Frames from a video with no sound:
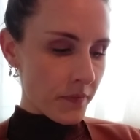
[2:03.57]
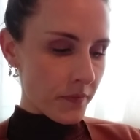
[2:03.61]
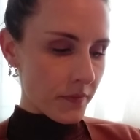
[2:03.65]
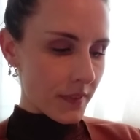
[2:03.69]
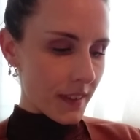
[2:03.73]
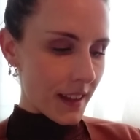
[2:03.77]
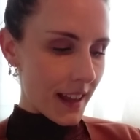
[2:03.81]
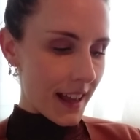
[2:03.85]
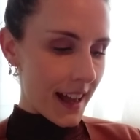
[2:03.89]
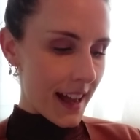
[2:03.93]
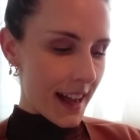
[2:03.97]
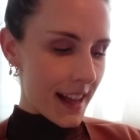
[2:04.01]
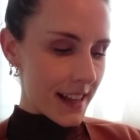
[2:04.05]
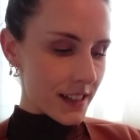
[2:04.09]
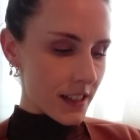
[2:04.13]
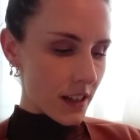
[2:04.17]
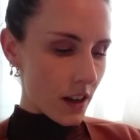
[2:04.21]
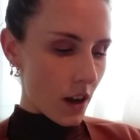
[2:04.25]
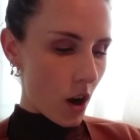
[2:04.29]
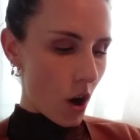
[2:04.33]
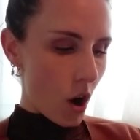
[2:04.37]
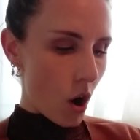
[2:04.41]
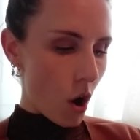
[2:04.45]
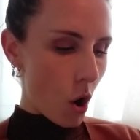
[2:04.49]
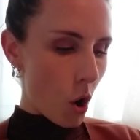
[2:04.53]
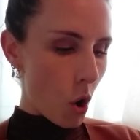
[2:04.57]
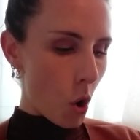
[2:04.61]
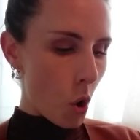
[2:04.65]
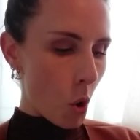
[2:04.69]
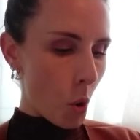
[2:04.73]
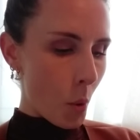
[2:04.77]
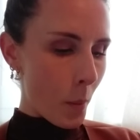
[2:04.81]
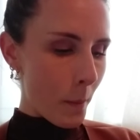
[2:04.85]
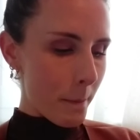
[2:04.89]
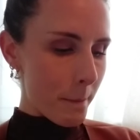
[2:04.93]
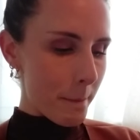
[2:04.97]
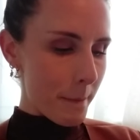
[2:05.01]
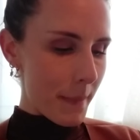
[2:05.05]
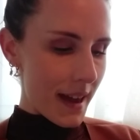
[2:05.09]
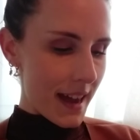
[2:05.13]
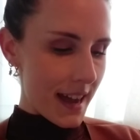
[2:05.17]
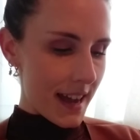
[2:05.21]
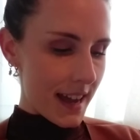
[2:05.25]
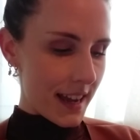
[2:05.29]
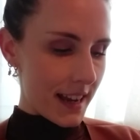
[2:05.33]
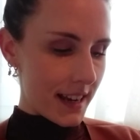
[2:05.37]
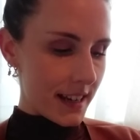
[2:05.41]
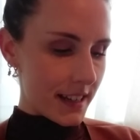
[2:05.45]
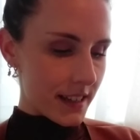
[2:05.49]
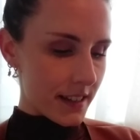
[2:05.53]
and
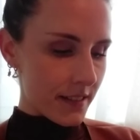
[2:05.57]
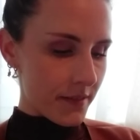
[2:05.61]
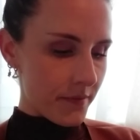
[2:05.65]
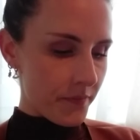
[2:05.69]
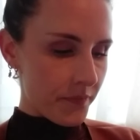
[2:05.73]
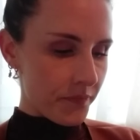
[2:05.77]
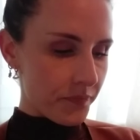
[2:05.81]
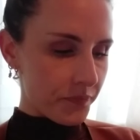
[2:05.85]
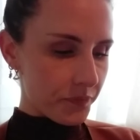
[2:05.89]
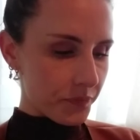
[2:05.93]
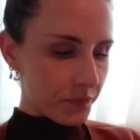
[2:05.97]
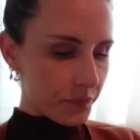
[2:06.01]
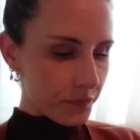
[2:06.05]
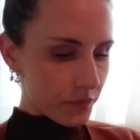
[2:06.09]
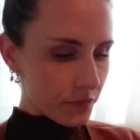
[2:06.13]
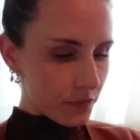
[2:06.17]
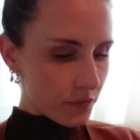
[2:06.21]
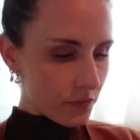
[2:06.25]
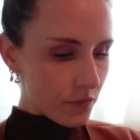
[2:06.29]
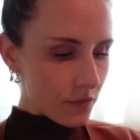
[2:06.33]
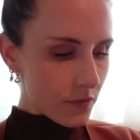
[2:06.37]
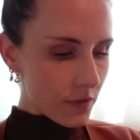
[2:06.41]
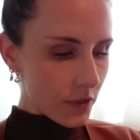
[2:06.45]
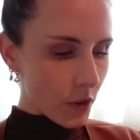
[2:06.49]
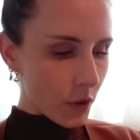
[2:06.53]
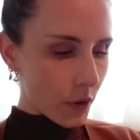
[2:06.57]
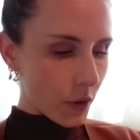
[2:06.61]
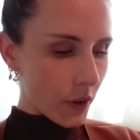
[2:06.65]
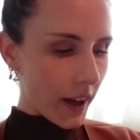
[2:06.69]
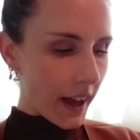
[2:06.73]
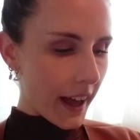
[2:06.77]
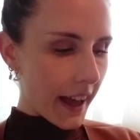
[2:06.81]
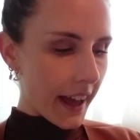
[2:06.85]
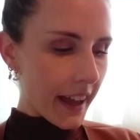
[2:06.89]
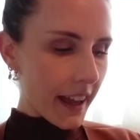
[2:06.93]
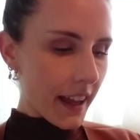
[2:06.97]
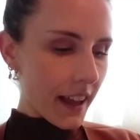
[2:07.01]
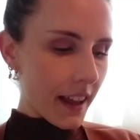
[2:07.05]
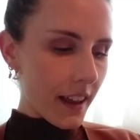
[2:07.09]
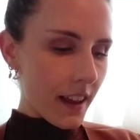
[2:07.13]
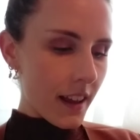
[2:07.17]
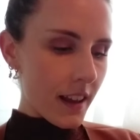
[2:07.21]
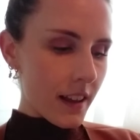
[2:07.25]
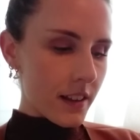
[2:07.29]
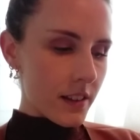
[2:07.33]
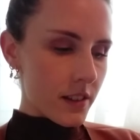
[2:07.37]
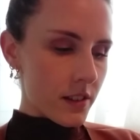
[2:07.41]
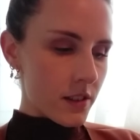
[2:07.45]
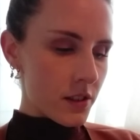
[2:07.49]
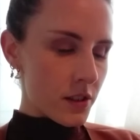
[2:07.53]
homemade. Okay,
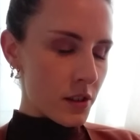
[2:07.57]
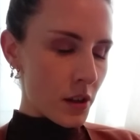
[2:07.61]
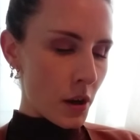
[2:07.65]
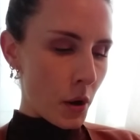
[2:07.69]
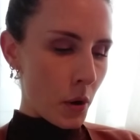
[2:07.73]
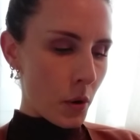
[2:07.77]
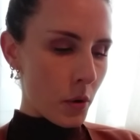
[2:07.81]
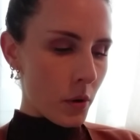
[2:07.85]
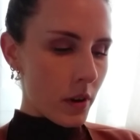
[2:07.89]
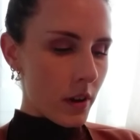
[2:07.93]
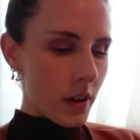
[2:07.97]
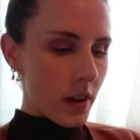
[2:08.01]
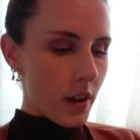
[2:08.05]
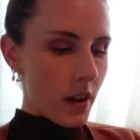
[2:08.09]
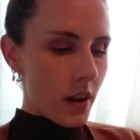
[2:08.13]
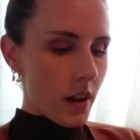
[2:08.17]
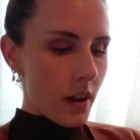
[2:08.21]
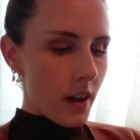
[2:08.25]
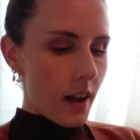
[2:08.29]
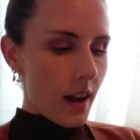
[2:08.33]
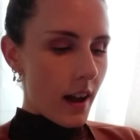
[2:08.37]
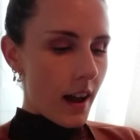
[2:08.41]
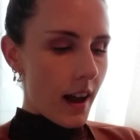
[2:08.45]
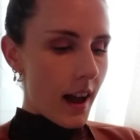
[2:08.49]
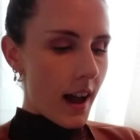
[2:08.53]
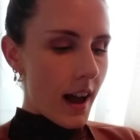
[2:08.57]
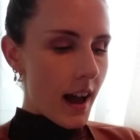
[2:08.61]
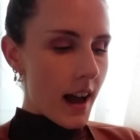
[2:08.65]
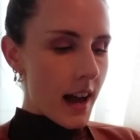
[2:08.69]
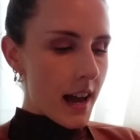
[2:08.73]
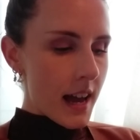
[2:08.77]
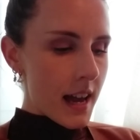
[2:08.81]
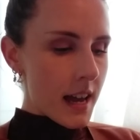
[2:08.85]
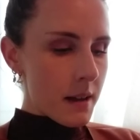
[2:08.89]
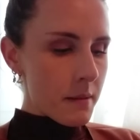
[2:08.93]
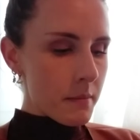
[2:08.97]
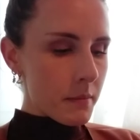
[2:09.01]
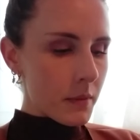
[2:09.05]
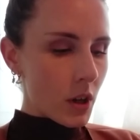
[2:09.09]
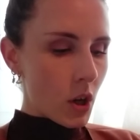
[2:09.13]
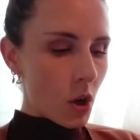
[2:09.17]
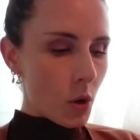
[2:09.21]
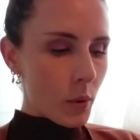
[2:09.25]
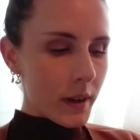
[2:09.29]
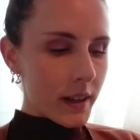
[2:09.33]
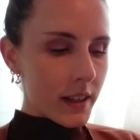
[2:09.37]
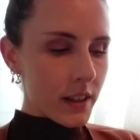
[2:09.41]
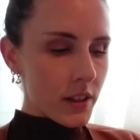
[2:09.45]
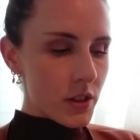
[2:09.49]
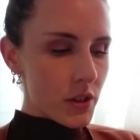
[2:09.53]
so I'm
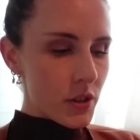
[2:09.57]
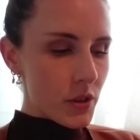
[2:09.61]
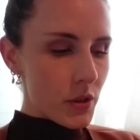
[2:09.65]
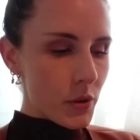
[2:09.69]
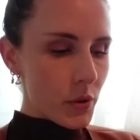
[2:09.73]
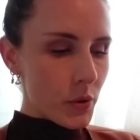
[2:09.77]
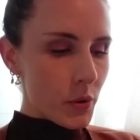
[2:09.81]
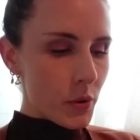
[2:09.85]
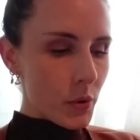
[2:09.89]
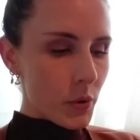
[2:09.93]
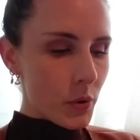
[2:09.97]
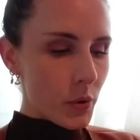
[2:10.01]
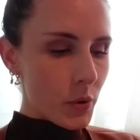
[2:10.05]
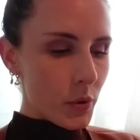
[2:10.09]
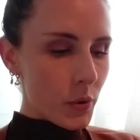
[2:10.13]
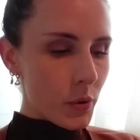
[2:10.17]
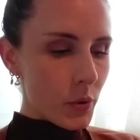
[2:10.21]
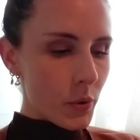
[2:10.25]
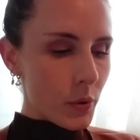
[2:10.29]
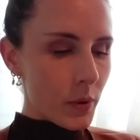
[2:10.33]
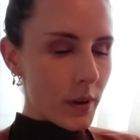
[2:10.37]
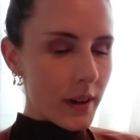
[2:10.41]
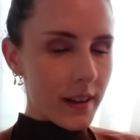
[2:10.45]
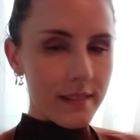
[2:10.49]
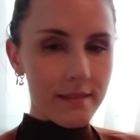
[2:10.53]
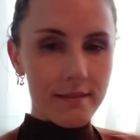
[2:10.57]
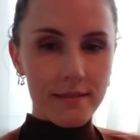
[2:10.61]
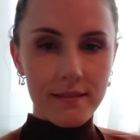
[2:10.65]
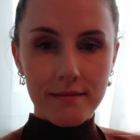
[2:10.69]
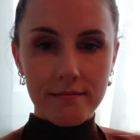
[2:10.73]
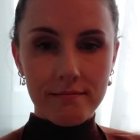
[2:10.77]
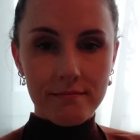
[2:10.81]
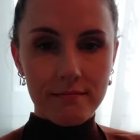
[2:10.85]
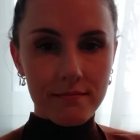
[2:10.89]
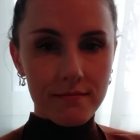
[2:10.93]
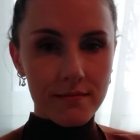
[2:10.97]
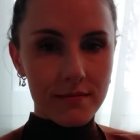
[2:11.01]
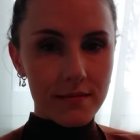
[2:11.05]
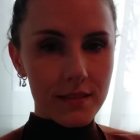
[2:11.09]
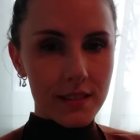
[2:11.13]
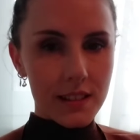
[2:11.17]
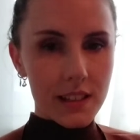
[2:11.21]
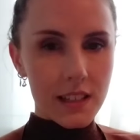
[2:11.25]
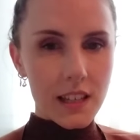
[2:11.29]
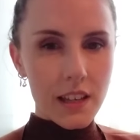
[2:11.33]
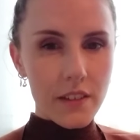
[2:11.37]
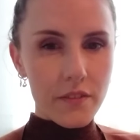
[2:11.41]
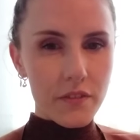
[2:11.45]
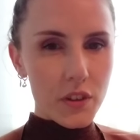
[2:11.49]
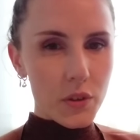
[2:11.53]
going to
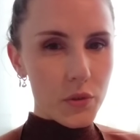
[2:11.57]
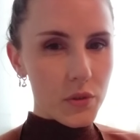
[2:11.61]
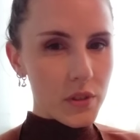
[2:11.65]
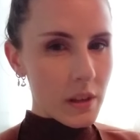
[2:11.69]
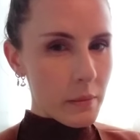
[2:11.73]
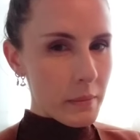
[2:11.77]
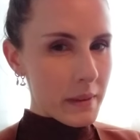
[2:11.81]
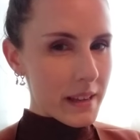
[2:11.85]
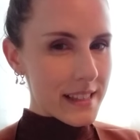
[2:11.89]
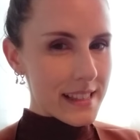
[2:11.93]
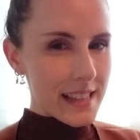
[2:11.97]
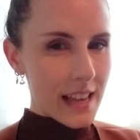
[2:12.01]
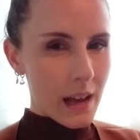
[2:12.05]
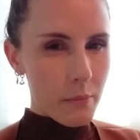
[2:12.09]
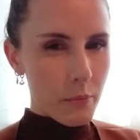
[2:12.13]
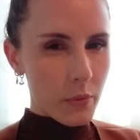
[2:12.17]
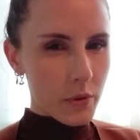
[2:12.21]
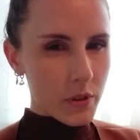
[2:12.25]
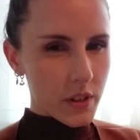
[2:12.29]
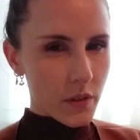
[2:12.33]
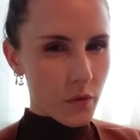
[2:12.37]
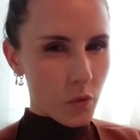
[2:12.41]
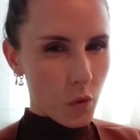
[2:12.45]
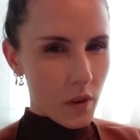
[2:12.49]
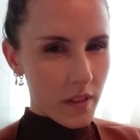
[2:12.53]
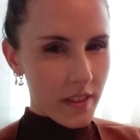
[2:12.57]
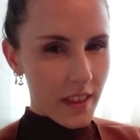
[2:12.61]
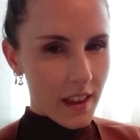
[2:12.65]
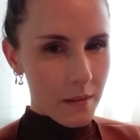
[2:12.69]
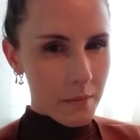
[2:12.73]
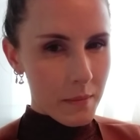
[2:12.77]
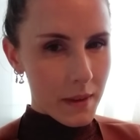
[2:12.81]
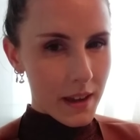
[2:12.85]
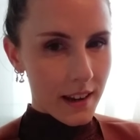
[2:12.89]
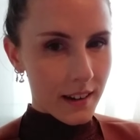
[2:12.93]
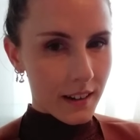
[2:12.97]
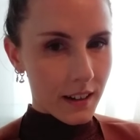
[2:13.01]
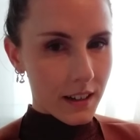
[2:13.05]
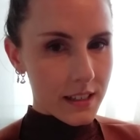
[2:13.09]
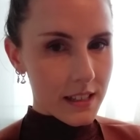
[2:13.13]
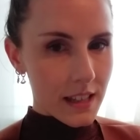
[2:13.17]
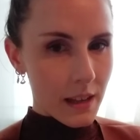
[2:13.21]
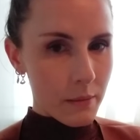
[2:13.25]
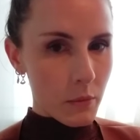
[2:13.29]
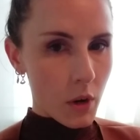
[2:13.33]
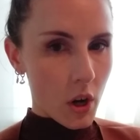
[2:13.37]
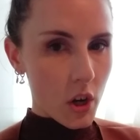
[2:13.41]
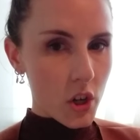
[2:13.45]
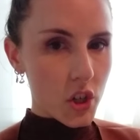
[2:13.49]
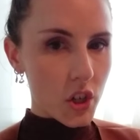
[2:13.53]
give you some examples of what they mean because
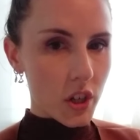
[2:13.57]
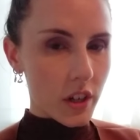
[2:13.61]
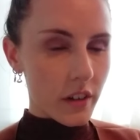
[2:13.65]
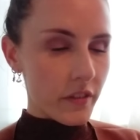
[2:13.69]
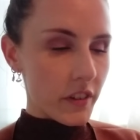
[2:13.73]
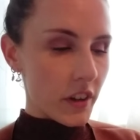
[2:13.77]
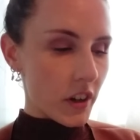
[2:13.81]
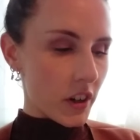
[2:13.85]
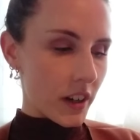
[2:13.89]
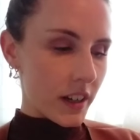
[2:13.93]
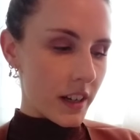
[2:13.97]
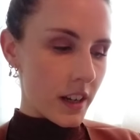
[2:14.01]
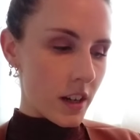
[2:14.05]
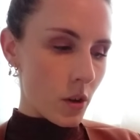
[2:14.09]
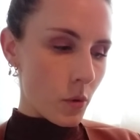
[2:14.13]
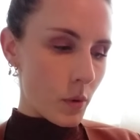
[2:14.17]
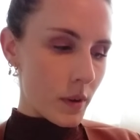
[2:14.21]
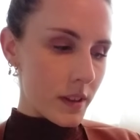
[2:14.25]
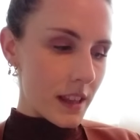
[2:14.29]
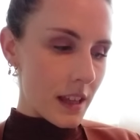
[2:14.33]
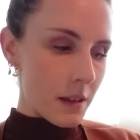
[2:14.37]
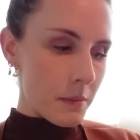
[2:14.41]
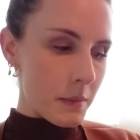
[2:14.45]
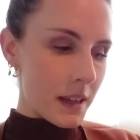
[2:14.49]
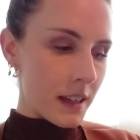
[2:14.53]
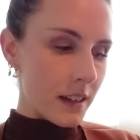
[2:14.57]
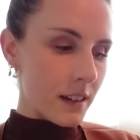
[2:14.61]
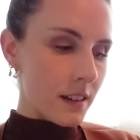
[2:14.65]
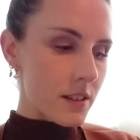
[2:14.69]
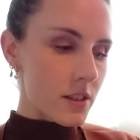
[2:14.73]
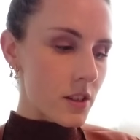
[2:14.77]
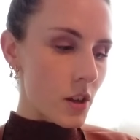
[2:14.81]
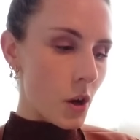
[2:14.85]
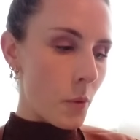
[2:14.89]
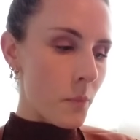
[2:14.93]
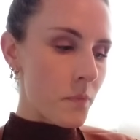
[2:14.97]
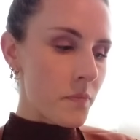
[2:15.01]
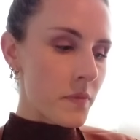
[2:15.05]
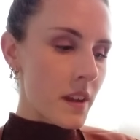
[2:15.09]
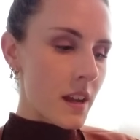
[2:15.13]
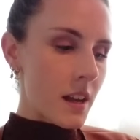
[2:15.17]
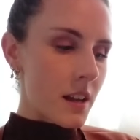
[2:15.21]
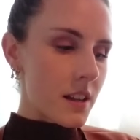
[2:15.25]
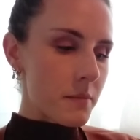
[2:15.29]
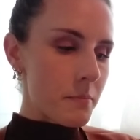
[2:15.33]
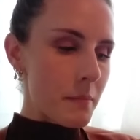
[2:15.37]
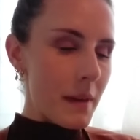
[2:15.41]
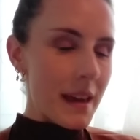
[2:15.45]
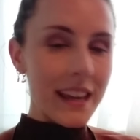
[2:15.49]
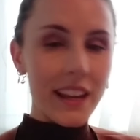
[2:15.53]
I'm not sure if you're going to know what they mean. So
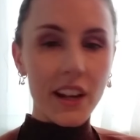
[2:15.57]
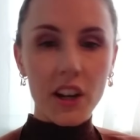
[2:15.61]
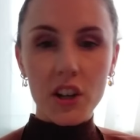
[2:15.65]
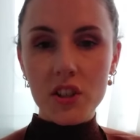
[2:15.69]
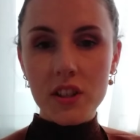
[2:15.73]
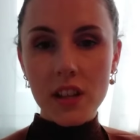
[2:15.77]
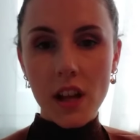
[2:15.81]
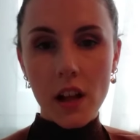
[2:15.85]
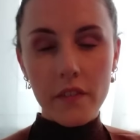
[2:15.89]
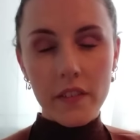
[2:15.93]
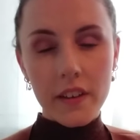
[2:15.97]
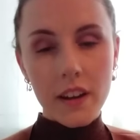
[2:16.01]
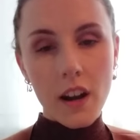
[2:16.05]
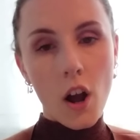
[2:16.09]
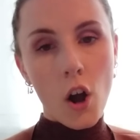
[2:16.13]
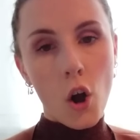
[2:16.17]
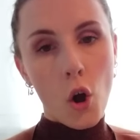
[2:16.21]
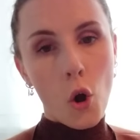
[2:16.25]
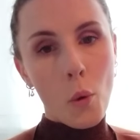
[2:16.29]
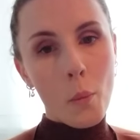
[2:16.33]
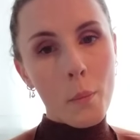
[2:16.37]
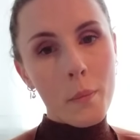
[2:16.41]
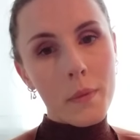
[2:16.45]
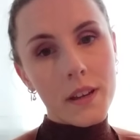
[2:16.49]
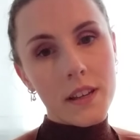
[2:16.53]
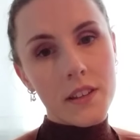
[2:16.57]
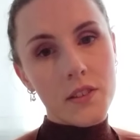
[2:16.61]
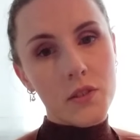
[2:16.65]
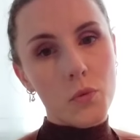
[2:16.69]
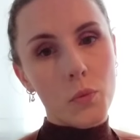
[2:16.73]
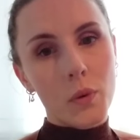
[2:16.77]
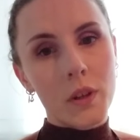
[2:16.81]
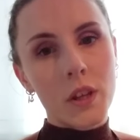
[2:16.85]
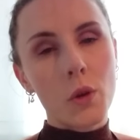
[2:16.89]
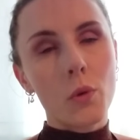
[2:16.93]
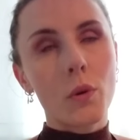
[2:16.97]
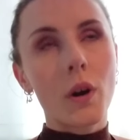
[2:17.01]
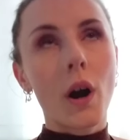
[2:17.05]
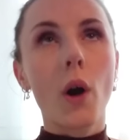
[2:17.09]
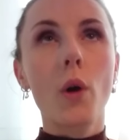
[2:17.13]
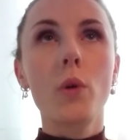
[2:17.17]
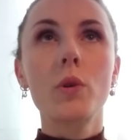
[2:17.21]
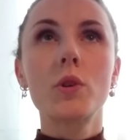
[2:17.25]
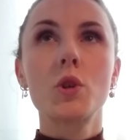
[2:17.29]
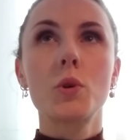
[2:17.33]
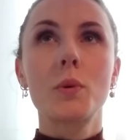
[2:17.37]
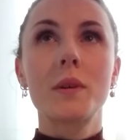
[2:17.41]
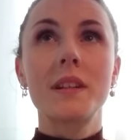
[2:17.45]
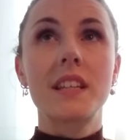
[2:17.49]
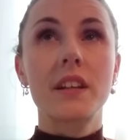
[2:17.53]
make yourself at home is when you go
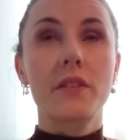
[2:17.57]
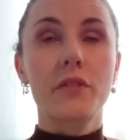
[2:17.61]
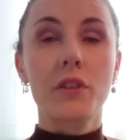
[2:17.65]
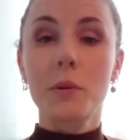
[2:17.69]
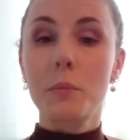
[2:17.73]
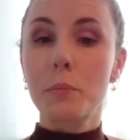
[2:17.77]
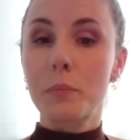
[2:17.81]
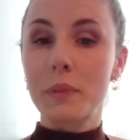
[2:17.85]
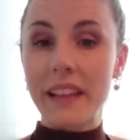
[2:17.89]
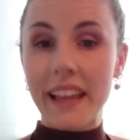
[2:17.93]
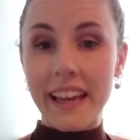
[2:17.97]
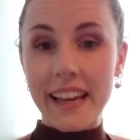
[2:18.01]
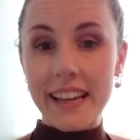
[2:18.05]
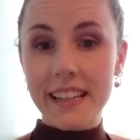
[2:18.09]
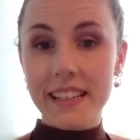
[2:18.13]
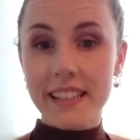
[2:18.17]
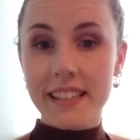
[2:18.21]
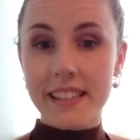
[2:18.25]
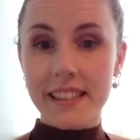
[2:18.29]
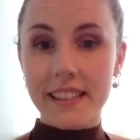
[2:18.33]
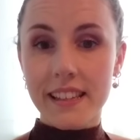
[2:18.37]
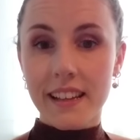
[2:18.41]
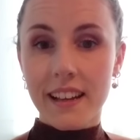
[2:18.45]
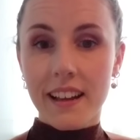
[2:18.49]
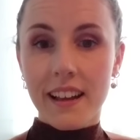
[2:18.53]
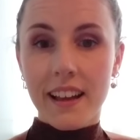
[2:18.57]
to a different place